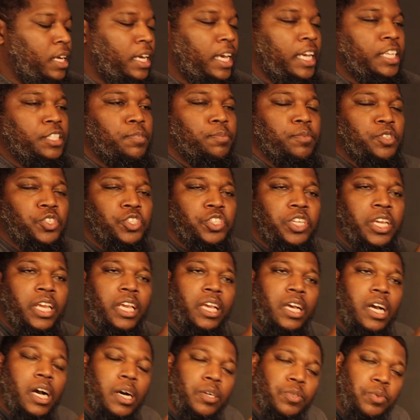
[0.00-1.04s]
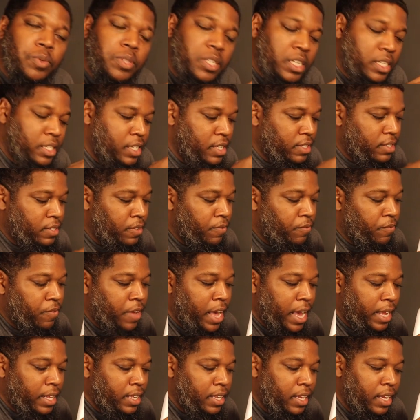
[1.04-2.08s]
each machine comes with a
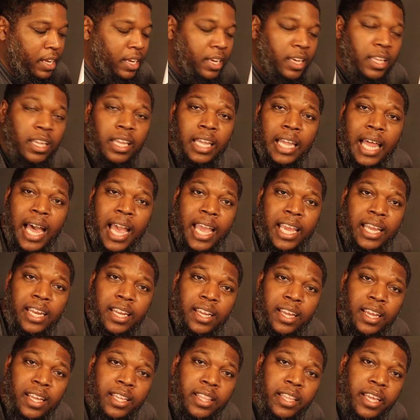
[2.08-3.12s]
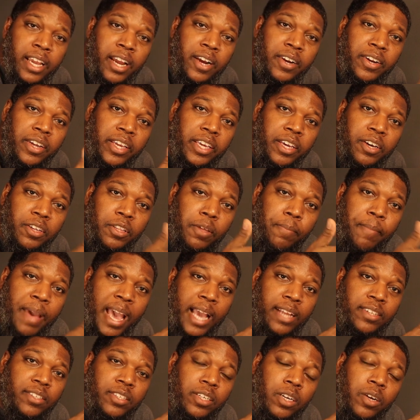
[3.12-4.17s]
disinfecting light in there to kill the
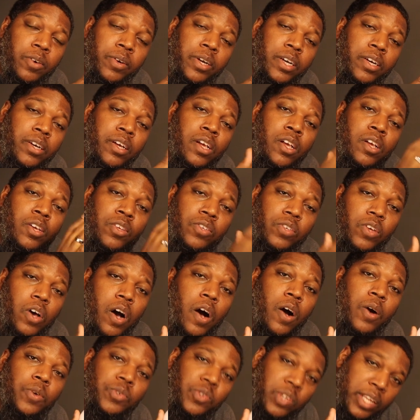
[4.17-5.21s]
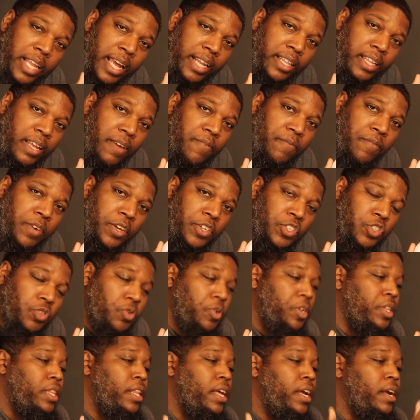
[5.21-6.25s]
bacteria. So I also like that
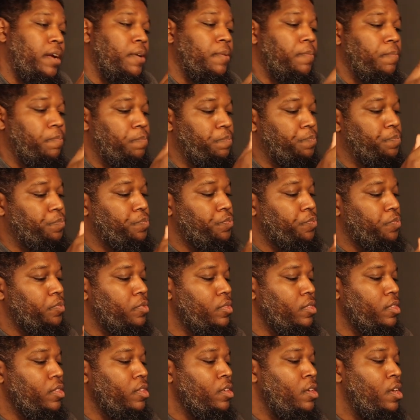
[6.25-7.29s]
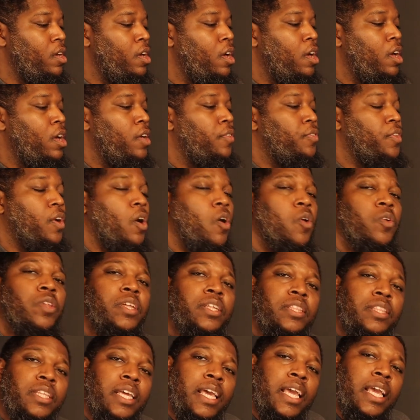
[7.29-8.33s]
feature in there. The
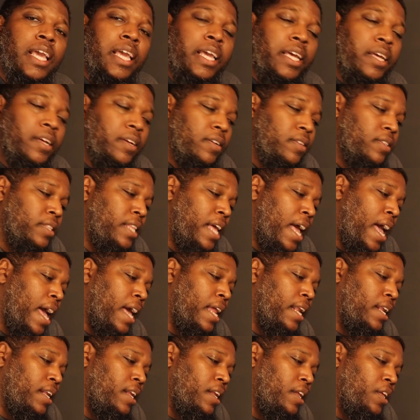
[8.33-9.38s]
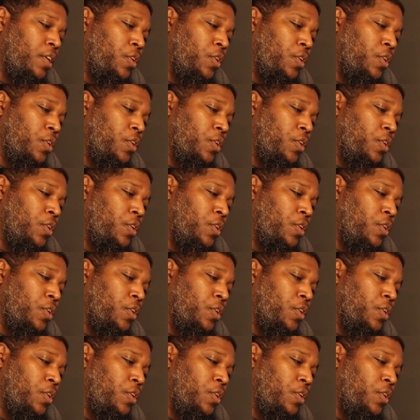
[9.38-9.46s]
only thing that